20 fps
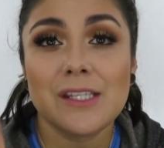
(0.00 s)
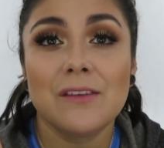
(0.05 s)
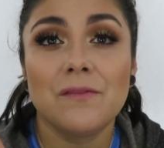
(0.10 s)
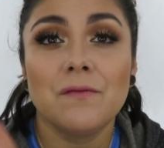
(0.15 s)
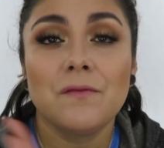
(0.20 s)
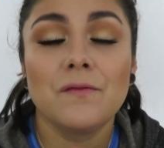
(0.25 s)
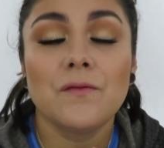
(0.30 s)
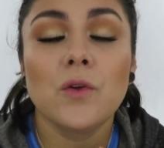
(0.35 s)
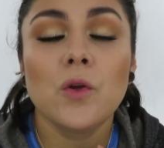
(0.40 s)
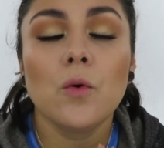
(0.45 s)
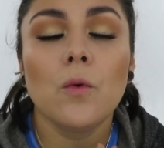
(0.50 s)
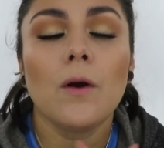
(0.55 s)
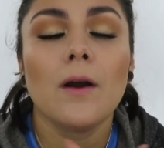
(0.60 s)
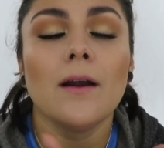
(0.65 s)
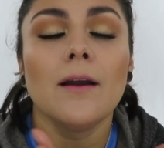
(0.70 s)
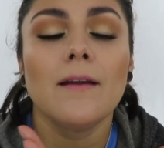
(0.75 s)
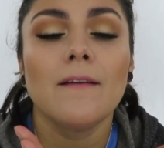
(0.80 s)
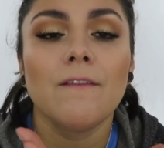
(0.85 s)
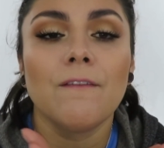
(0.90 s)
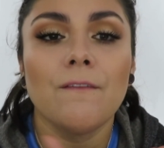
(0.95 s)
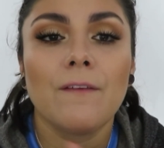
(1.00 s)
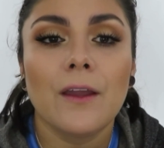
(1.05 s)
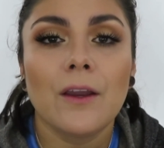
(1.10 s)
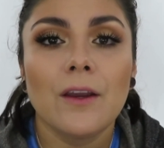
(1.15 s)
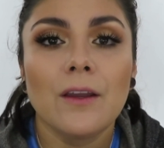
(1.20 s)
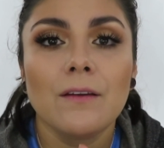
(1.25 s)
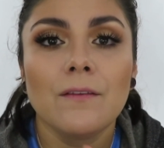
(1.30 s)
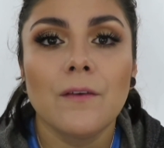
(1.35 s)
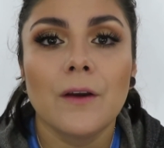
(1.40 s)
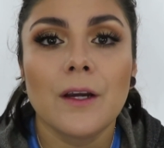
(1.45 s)
If you are a
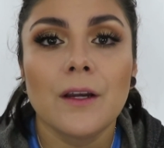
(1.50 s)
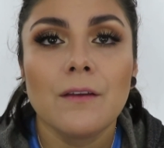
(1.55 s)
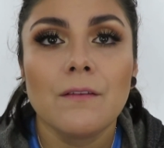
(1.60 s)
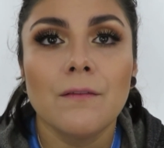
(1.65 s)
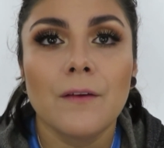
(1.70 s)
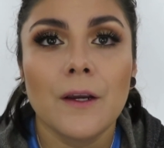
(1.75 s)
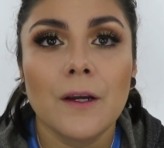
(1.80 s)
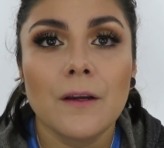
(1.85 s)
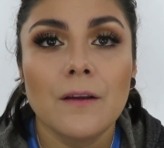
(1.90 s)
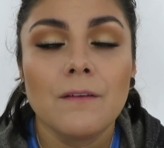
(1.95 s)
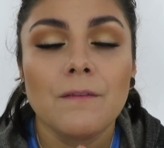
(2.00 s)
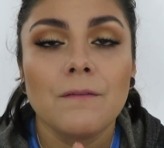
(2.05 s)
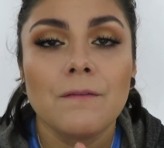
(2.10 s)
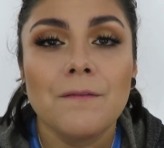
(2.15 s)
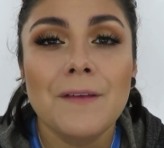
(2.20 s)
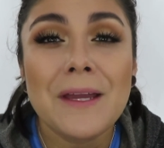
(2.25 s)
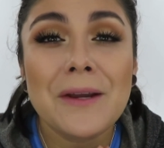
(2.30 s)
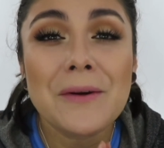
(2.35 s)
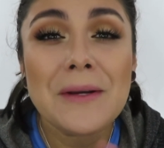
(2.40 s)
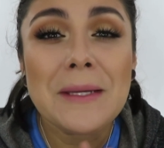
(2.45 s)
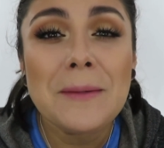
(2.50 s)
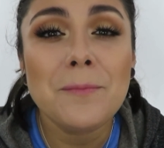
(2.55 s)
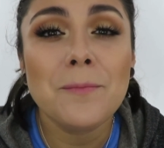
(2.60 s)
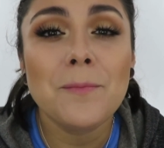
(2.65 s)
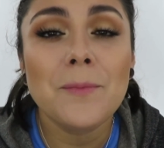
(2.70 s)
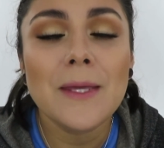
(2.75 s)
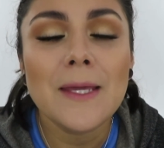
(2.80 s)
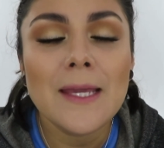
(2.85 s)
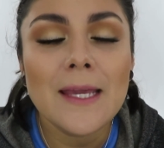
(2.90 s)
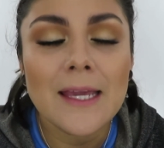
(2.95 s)
very, very, very, very
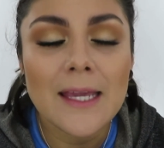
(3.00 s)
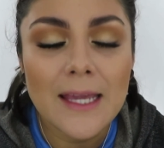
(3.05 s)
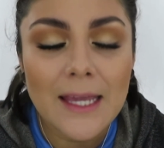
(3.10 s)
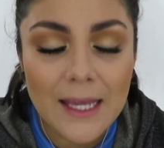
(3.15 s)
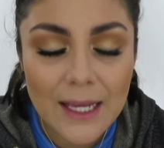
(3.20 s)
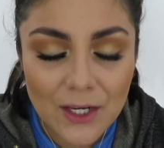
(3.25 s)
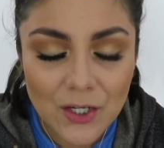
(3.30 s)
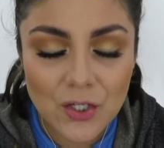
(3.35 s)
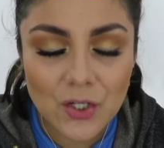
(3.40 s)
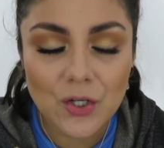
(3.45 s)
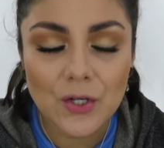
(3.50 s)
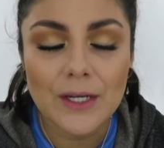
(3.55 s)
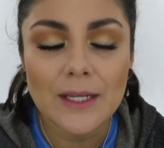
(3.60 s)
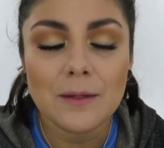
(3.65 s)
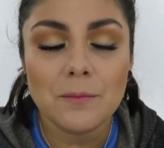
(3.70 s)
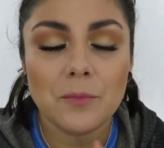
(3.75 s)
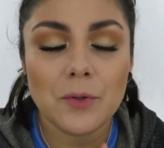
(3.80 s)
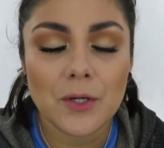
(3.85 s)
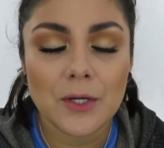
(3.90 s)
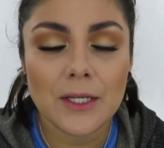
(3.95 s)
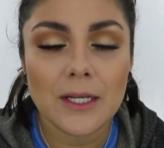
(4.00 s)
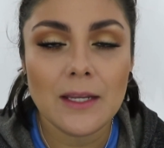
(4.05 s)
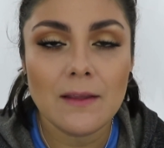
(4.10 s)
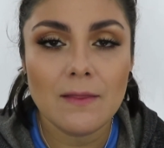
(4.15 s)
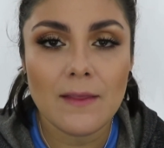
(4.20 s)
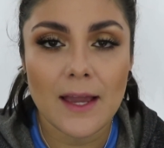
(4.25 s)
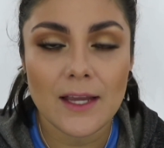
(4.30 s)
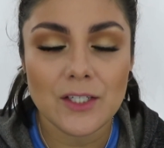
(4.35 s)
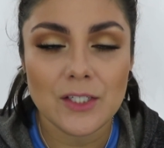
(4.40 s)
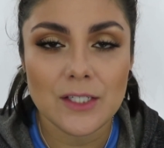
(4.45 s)
beginner in
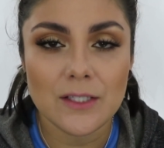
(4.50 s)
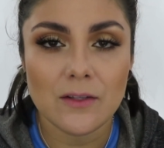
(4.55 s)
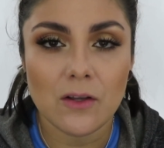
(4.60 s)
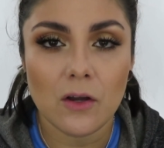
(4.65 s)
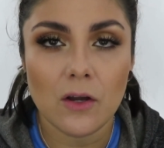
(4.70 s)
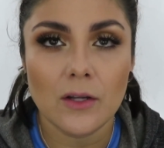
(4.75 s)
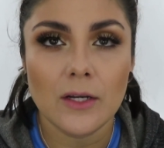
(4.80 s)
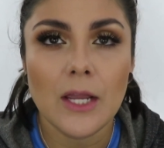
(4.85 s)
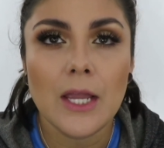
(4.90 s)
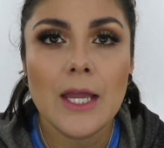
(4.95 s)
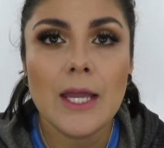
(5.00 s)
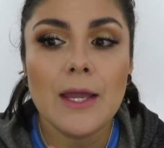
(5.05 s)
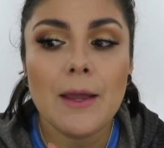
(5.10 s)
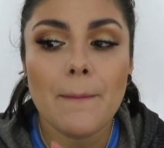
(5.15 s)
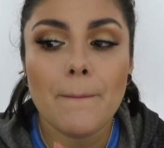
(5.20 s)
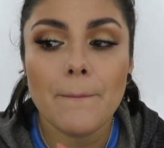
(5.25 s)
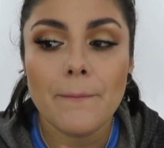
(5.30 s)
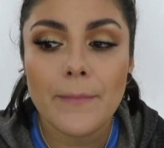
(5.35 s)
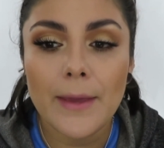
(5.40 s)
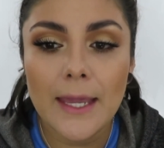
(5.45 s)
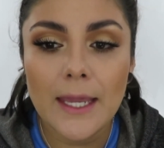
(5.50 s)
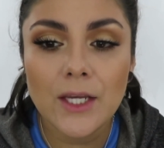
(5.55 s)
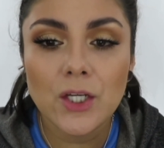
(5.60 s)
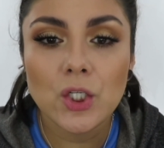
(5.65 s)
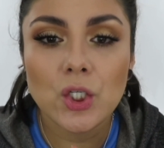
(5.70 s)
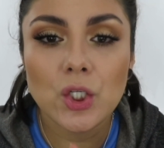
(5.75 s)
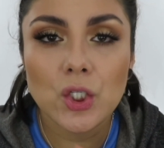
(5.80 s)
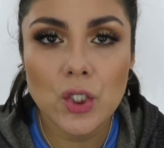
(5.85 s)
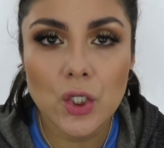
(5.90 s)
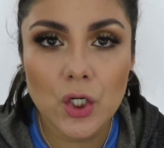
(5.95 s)
putting lashes on, make
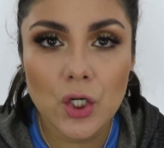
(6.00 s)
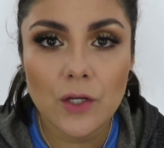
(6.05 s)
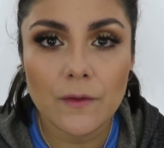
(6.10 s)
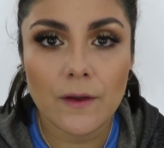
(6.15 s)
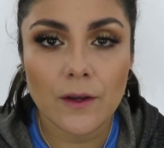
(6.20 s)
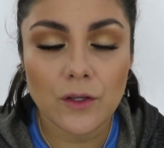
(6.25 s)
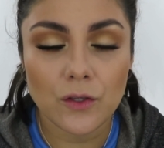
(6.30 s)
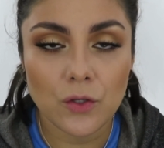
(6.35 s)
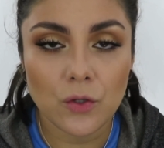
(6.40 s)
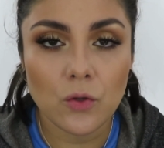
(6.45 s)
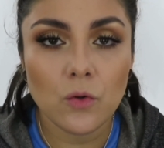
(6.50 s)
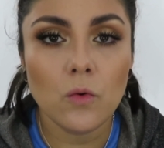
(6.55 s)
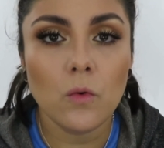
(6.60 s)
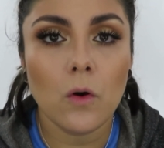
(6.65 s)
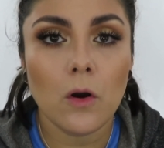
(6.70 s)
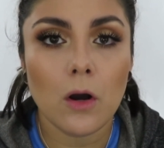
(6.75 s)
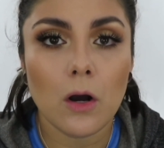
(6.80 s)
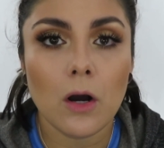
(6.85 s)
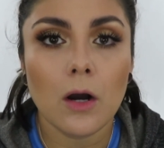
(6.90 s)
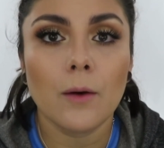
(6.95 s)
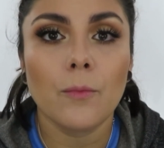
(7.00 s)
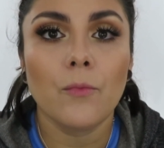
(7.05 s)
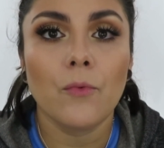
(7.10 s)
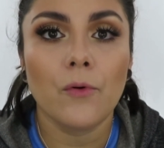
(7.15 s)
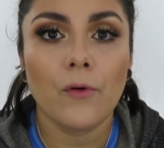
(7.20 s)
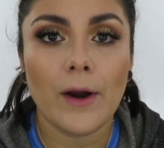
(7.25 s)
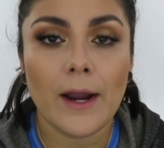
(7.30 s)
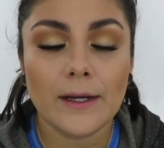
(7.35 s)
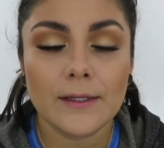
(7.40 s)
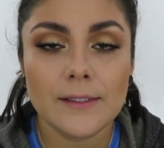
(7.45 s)
sure that you are
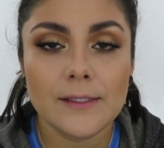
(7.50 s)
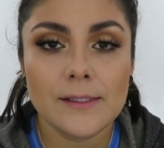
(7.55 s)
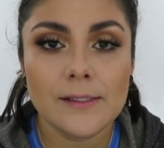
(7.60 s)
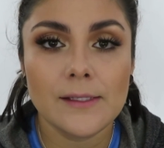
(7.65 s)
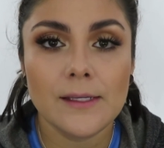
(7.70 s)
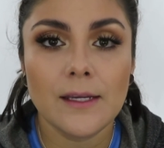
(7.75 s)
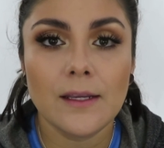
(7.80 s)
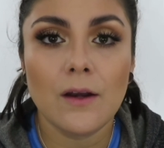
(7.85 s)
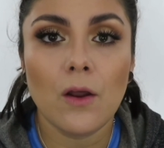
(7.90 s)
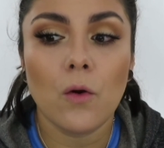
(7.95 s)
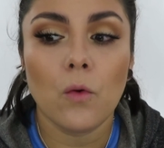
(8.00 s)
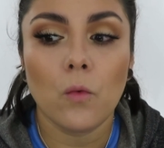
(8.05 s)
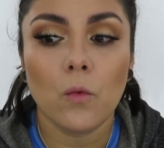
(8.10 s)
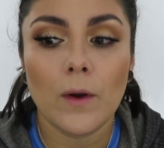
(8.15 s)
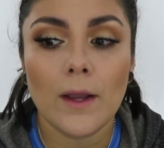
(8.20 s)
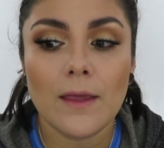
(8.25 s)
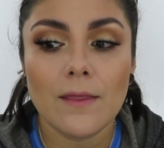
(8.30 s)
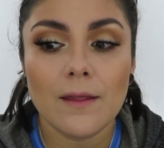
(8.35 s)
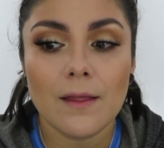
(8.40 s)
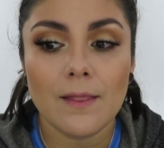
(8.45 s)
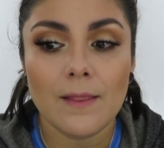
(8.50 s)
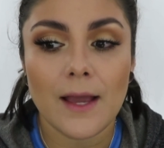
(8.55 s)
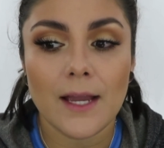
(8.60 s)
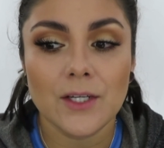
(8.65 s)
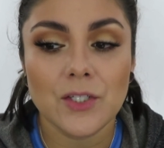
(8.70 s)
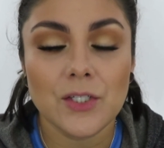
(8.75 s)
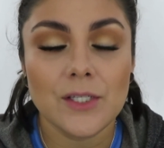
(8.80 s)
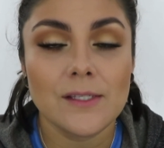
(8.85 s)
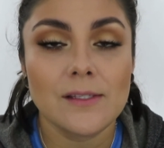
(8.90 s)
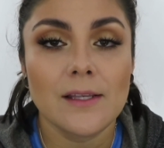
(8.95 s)
practicing with
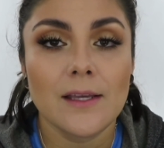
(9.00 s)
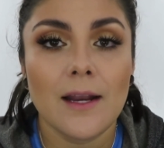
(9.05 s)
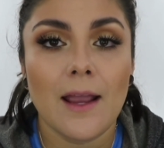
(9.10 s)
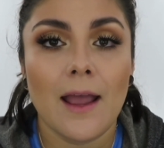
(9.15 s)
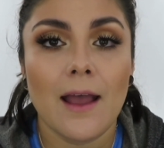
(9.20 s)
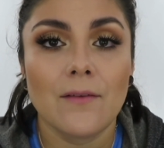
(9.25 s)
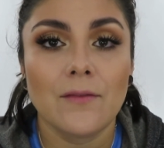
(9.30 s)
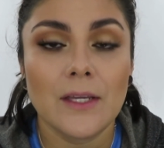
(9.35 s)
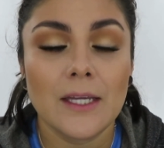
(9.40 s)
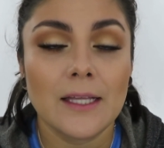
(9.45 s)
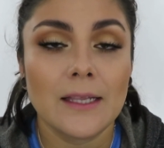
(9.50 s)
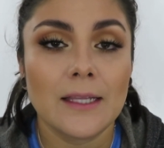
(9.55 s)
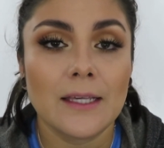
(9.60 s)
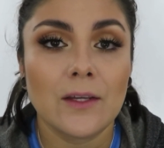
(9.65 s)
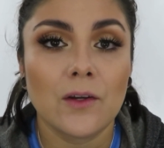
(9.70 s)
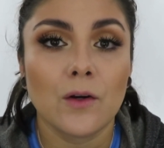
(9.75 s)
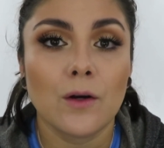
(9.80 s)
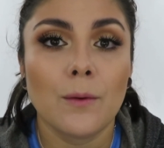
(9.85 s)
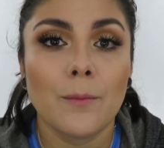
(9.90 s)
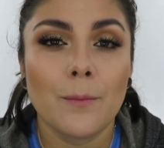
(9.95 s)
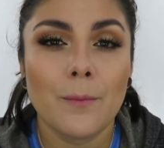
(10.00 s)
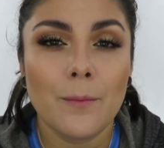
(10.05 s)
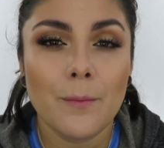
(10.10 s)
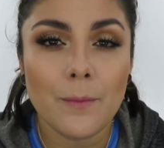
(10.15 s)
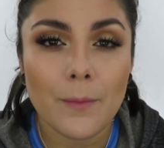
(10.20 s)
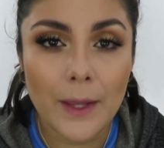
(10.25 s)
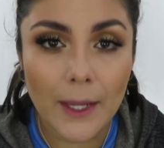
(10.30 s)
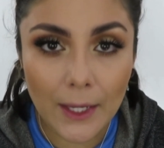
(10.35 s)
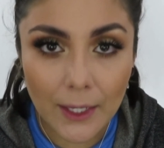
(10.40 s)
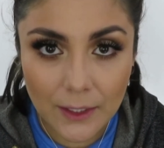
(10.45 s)
lashes that have a clear
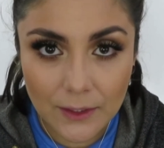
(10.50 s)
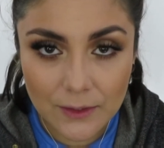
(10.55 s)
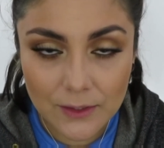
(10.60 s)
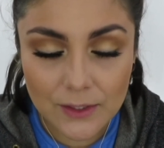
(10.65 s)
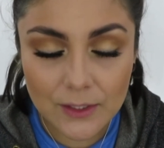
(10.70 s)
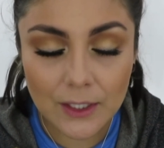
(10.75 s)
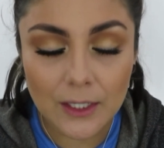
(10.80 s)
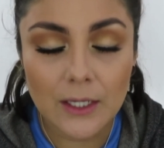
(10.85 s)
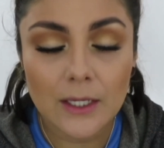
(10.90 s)
band.